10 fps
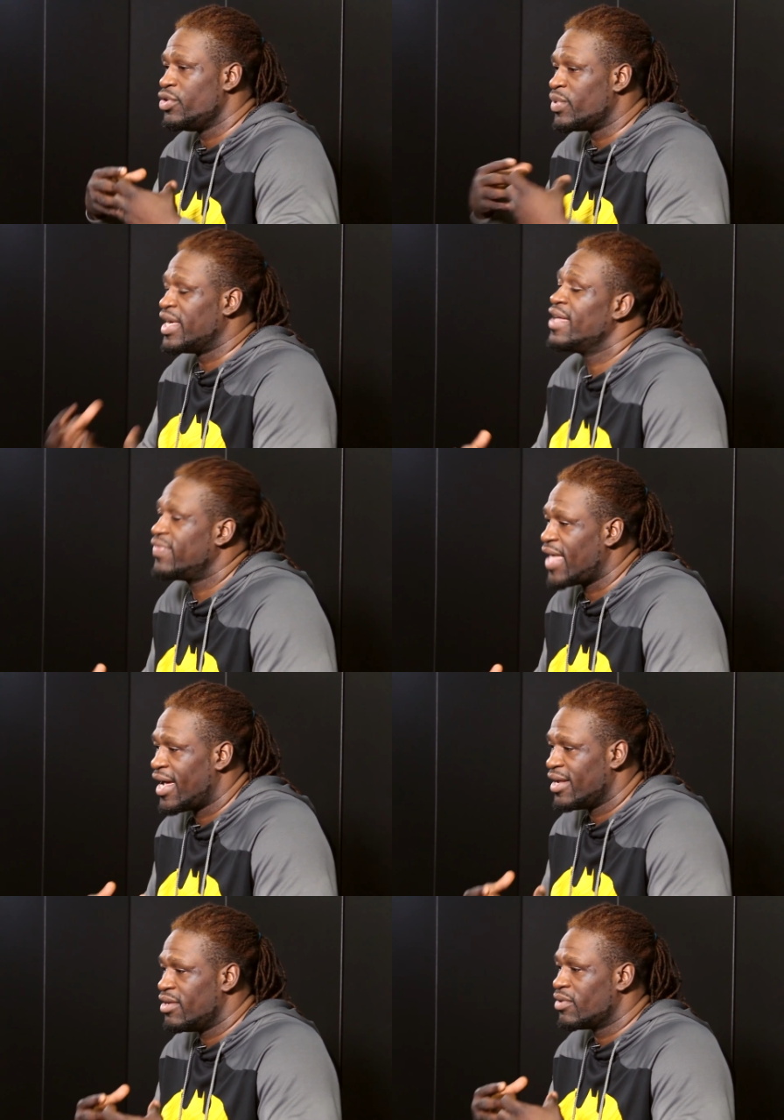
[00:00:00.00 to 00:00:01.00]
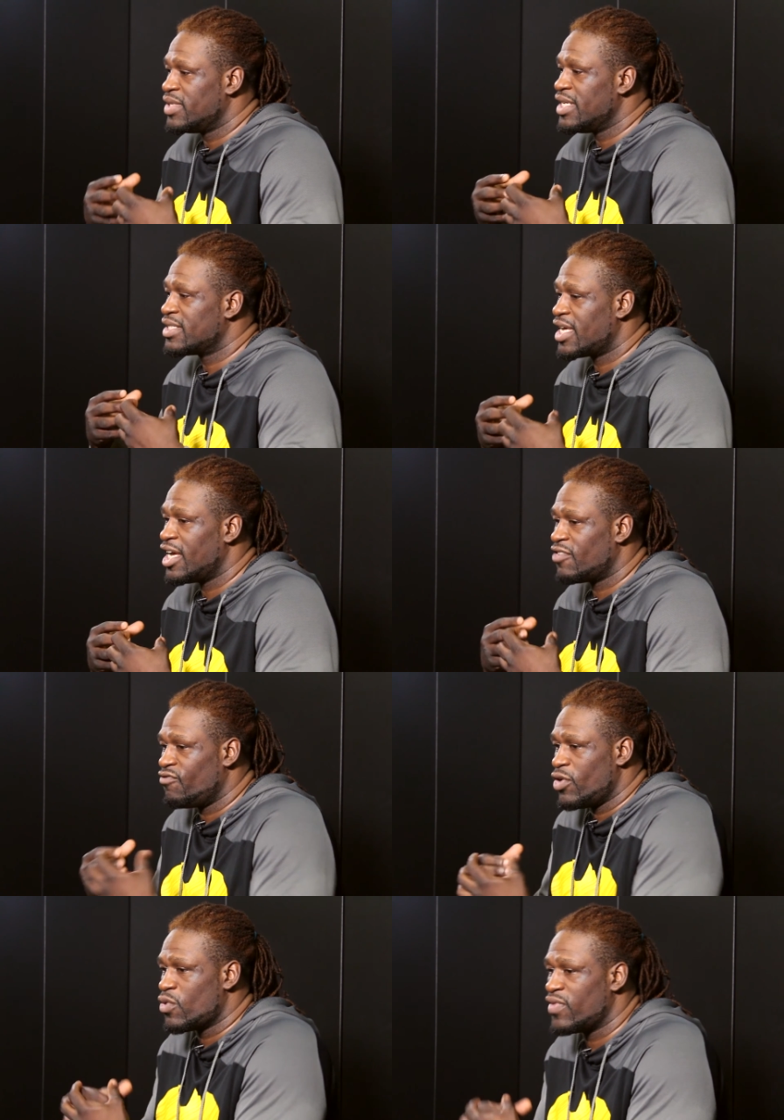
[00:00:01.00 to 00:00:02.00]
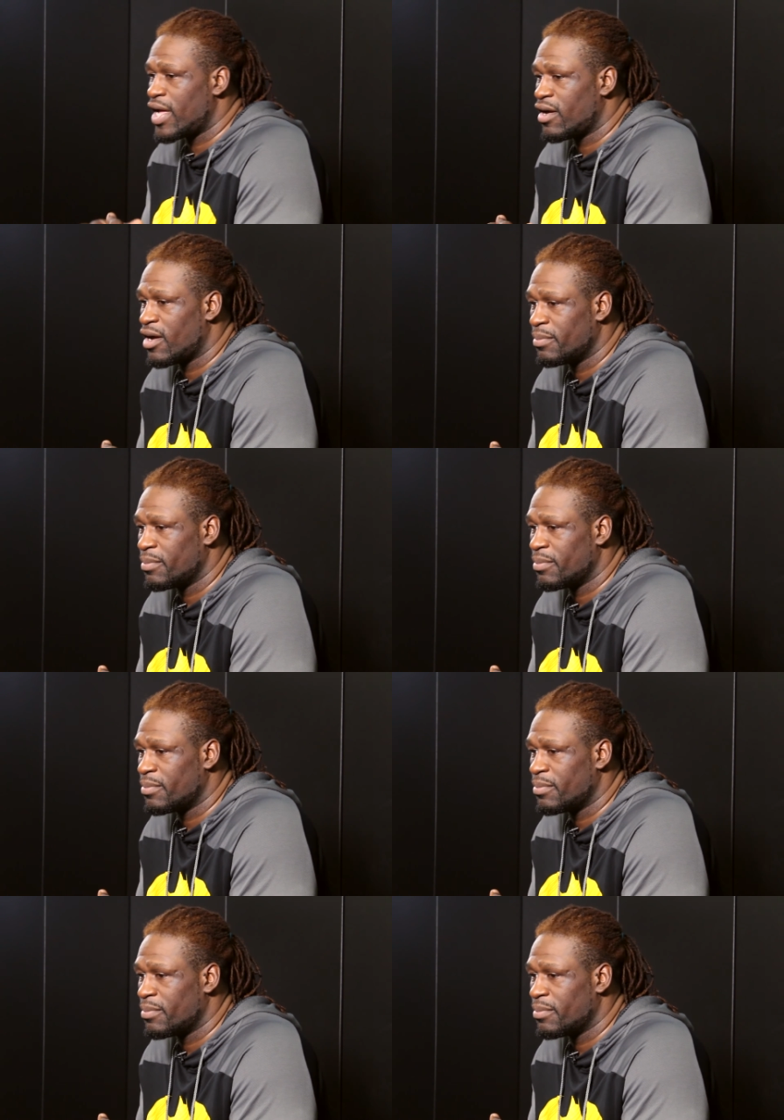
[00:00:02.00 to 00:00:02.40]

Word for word: you get that. You know, these kids feel that